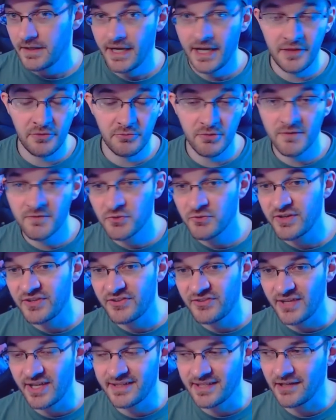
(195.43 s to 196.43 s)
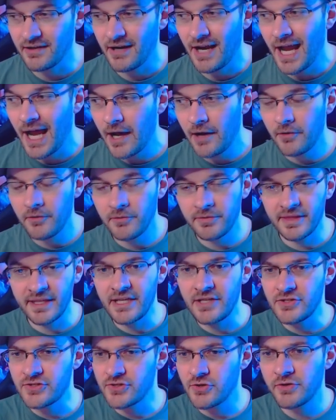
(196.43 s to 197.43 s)
And 343 states here how
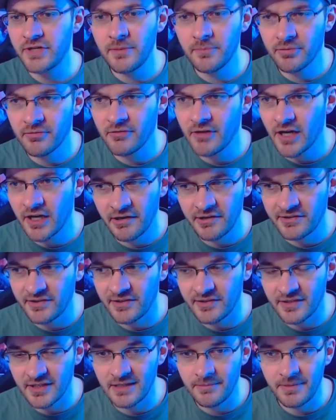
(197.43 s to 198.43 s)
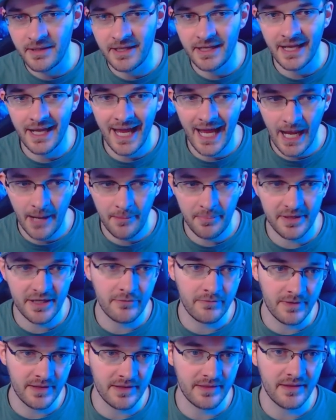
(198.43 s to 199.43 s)
the joining progress is going to be
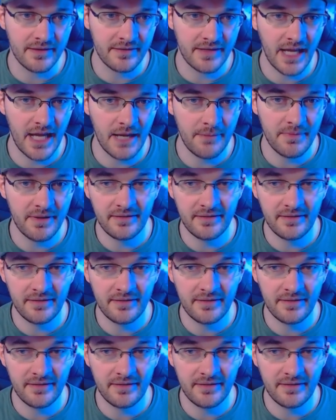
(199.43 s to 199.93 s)
happening with this game.